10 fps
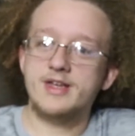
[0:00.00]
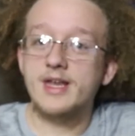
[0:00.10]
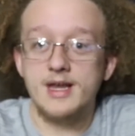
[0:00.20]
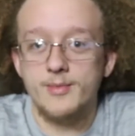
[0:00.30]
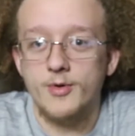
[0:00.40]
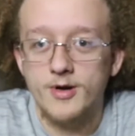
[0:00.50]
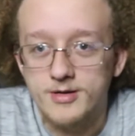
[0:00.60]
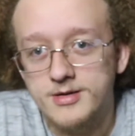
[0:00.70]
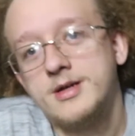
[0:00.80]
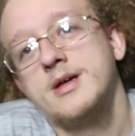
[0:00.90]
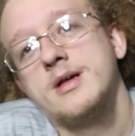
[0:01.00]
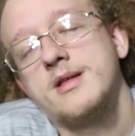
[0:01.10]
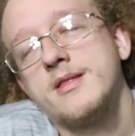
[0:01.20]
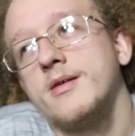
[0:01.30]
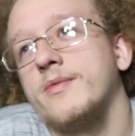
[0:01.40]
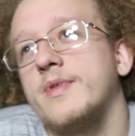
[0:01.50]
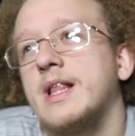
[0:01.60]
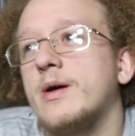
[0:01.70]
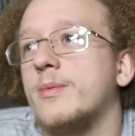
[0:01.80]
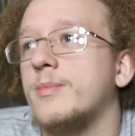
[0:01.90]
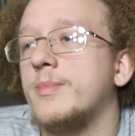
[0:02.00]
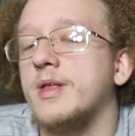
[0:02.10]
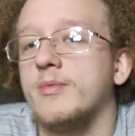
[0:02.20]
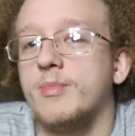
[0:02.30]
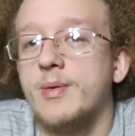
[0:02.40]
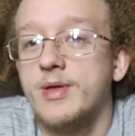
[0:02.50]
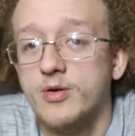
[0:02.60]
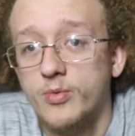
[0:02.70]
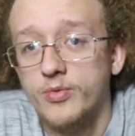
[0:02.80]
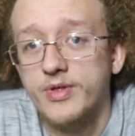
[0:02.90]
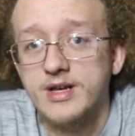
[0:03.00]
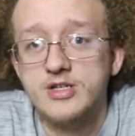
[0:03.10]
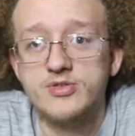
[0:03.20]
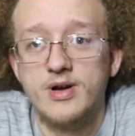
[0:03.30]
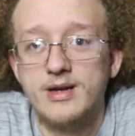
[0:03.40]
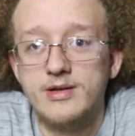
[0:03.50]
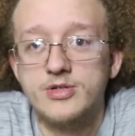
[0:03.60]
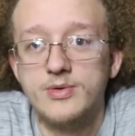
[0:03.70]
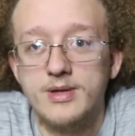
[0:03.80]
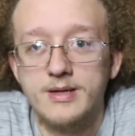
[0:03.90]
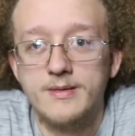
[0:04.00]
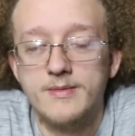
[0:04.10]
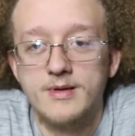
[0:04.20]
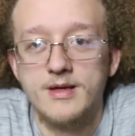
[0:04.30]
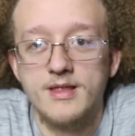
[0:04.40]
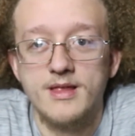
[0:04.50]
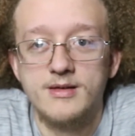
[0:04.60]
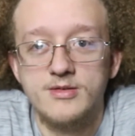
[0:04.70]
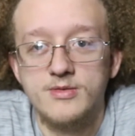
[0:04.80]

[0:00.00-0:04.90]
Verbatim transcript: did anymore. So I think that would be maybe a cool thing to try out doing, because